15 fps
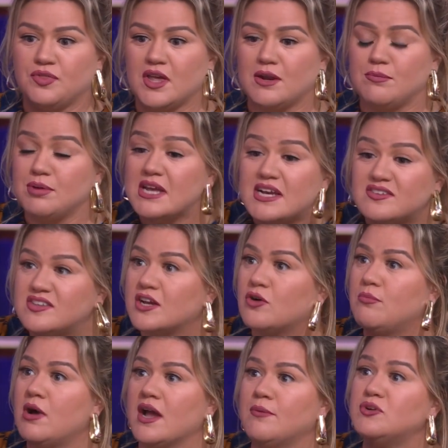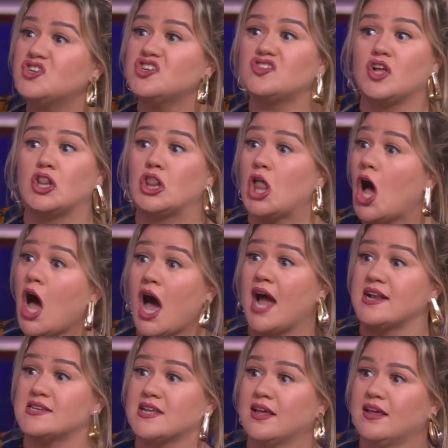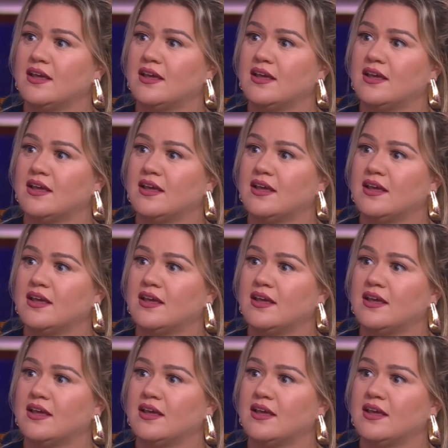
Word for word: and being a single mom, it was just a lot.